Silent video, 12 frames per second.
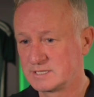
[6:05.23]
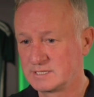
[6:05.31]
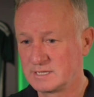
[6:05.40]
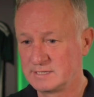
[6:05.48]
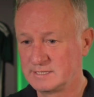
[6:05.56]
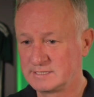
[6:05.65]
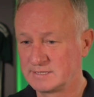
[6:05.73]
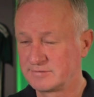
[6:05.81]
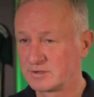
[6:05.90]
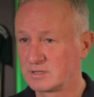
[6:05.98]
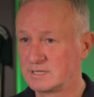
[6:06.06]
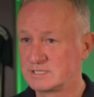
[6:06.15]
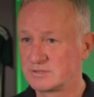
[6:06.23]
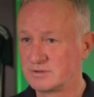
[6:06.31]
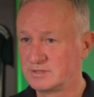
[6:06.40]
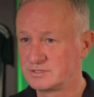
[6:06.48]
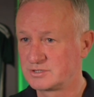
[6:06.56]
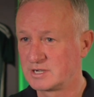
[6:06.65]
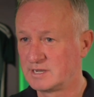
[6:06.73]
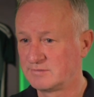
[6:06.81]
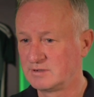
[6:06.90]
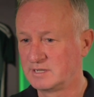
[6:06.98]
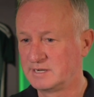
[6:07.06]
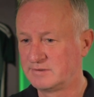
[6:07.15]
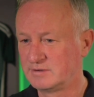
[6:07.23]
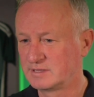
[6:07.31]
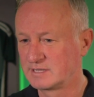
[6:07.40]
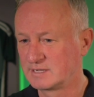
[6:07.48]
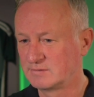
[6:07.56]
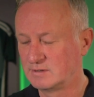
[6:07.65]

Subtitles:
and the difficulties around travel and everything.